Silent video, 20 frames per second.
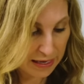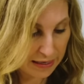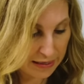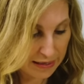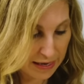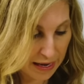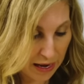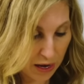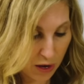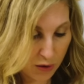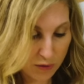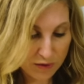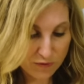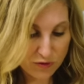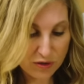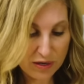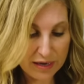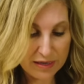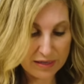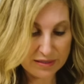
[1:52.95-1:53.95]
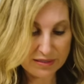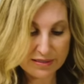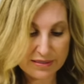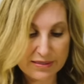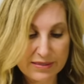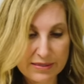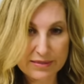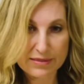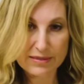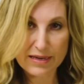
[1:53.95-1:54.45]
Now, if you kind of
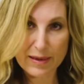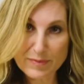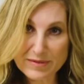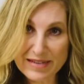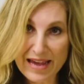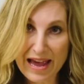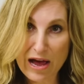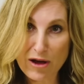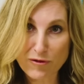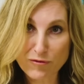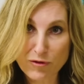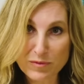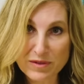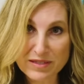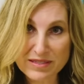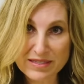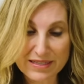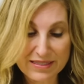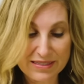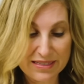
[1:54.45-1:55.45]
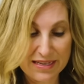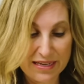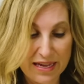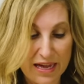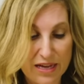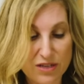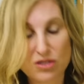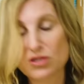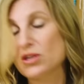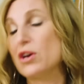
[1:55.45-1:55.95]
step down from the 16
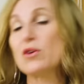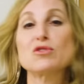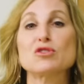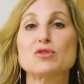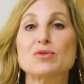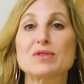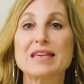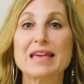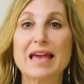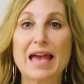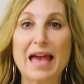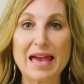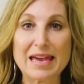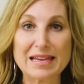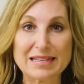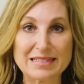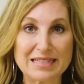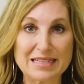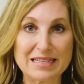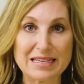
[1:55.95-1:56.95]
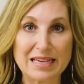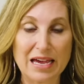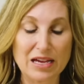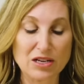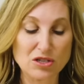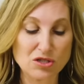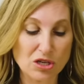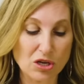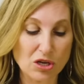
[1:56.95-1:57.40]
gauge and go to the 18 gauge